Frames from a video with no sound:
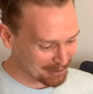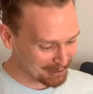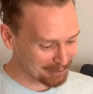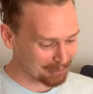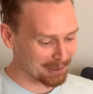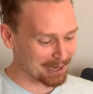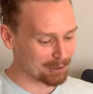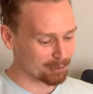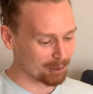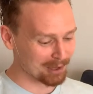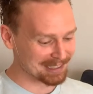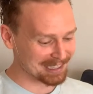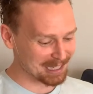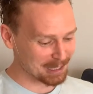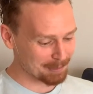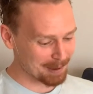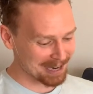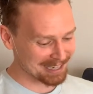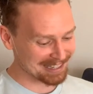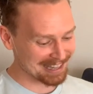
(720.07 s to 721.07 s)
you a tweet. Wasn't
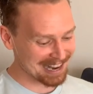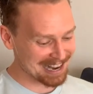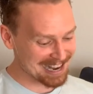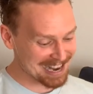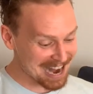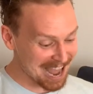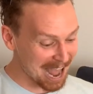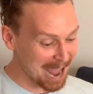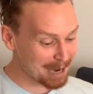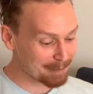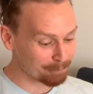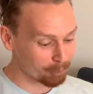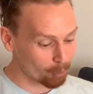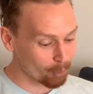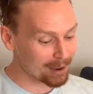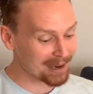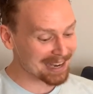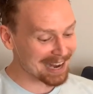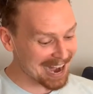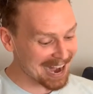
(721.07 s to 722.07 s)
expecting that.
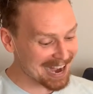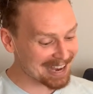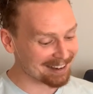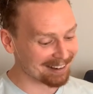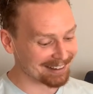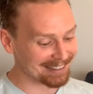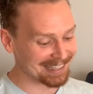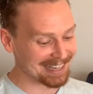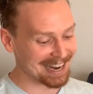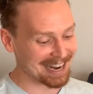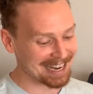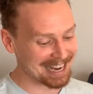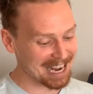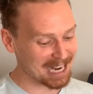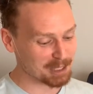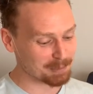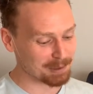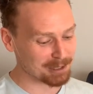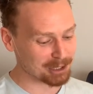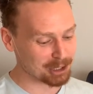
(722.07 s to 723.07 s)
9.8 Uncanny
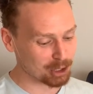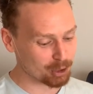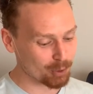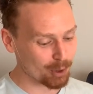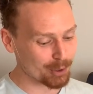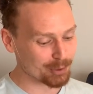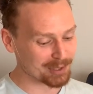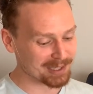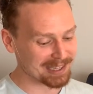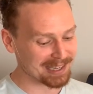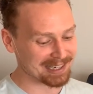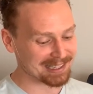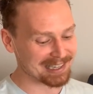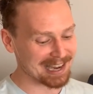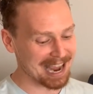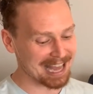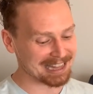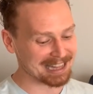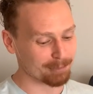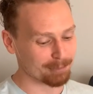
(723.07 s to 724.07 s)
X-Men 206.
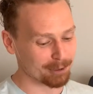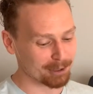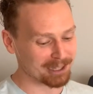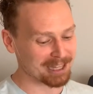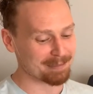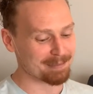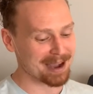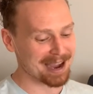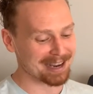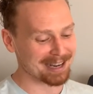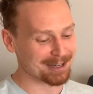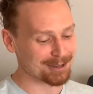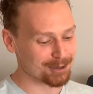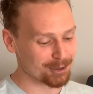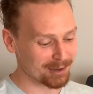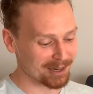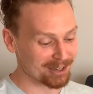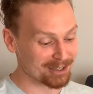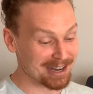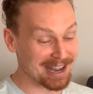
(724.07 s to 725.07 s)
Happy birthday, man.
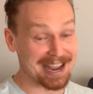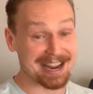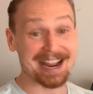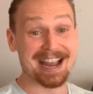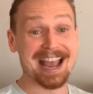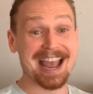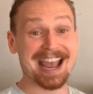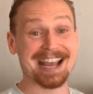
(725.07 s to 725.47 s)
Enjoy your day.